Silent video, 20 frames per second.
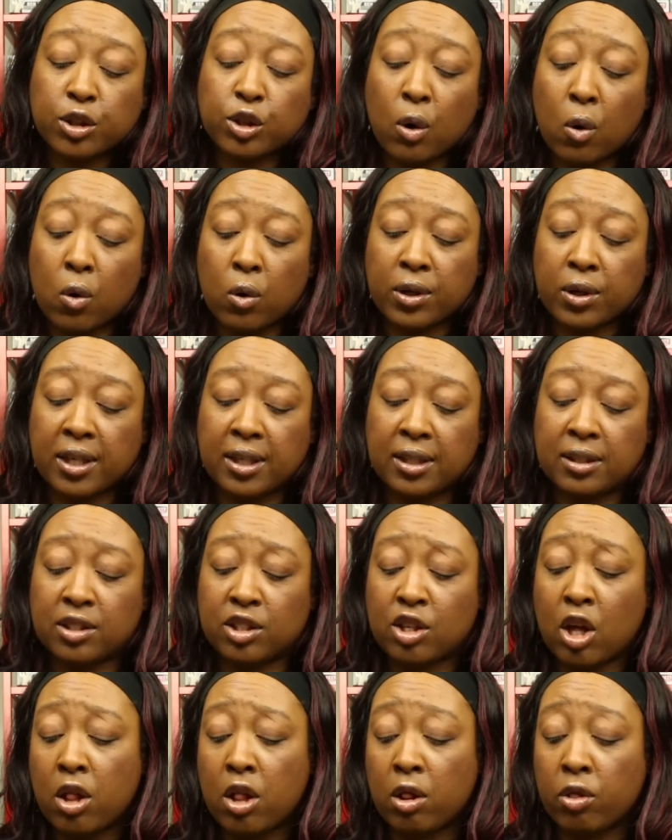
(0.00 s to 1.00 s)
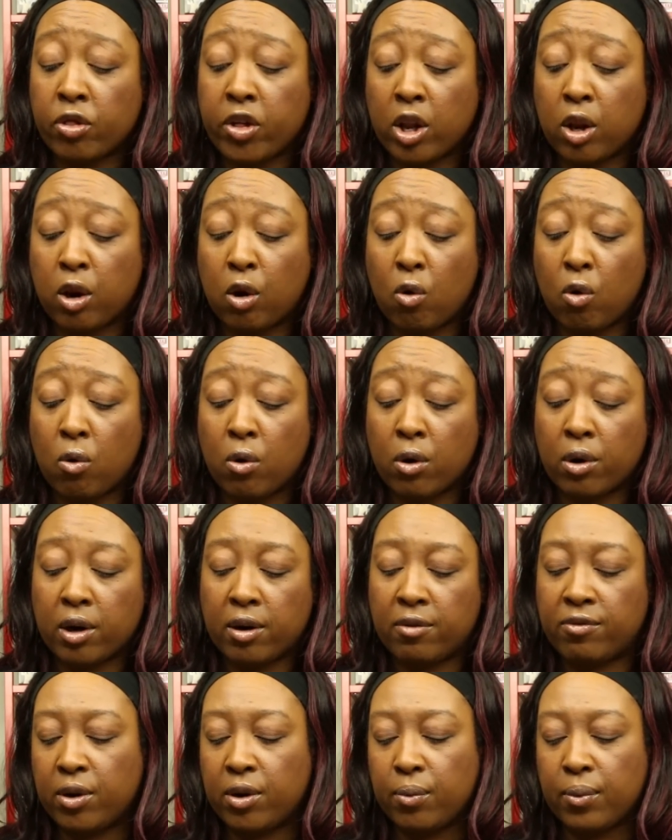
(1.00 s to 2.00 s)
Tolkien's The Lord
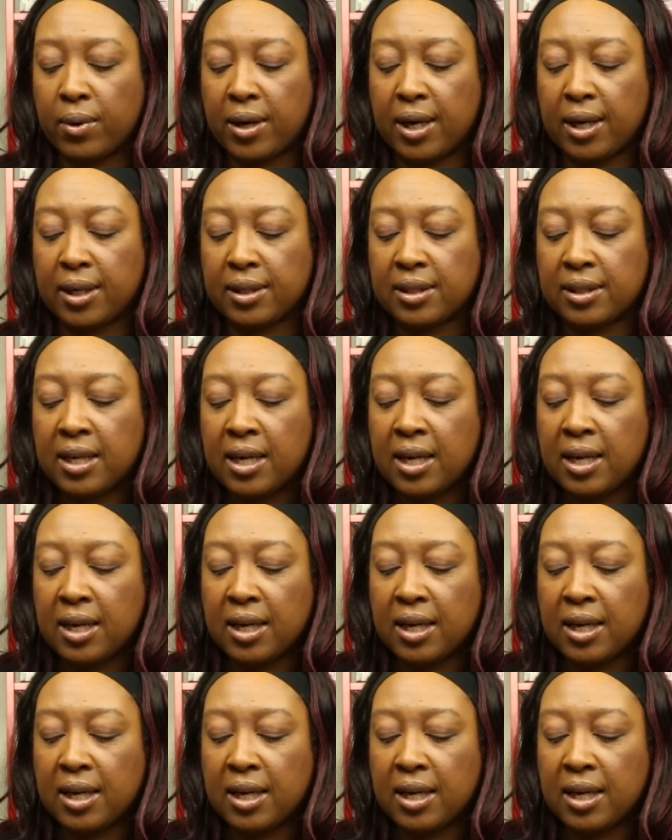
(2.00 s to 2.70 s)
of the Rings.